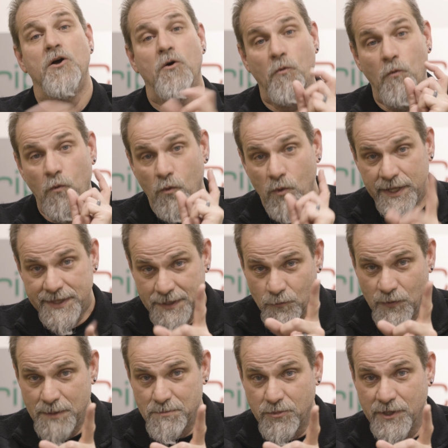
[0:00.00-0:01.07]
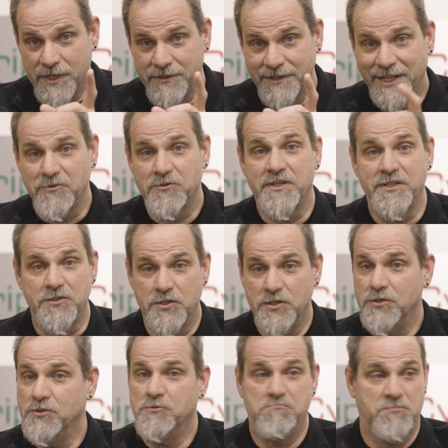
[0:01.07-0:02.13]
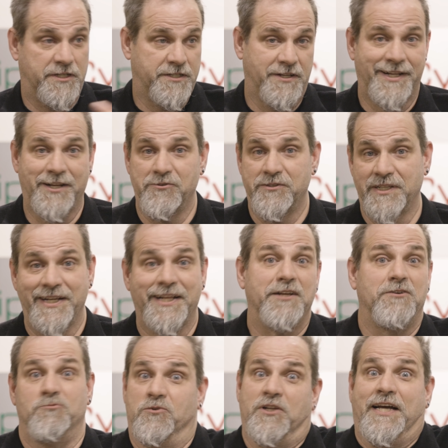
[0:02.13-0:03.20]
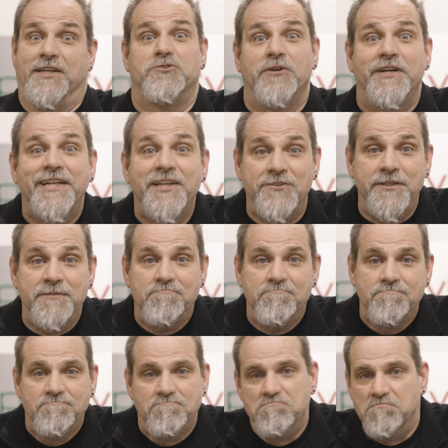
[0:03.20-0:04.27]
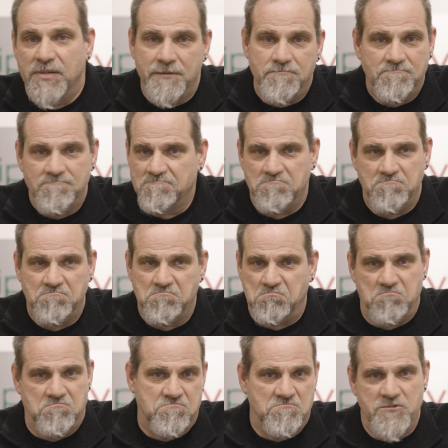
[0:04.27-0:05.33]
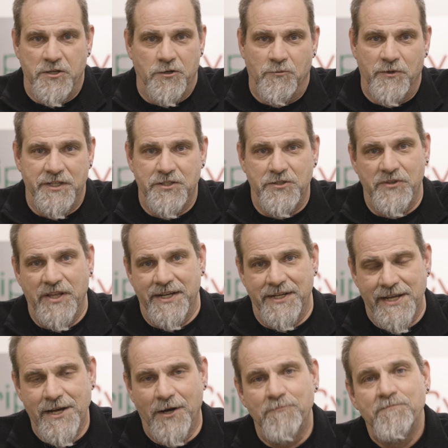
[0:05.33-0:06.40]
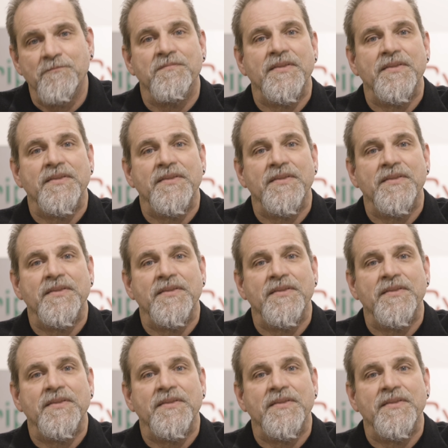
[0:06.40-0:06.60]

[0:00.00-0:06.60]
What the web browser can do, it could certainly say, well, I trust it, but you don't want to do that now.